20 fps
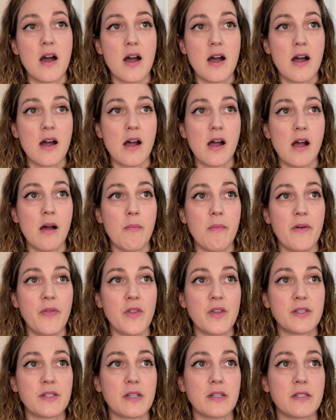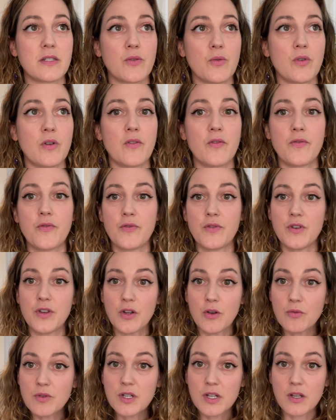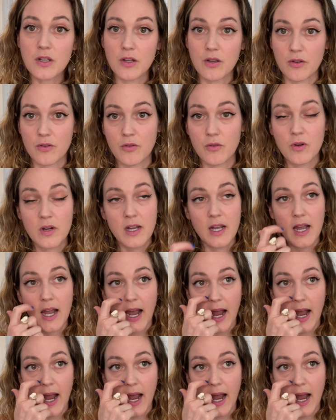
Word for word: and this is sort of new to you,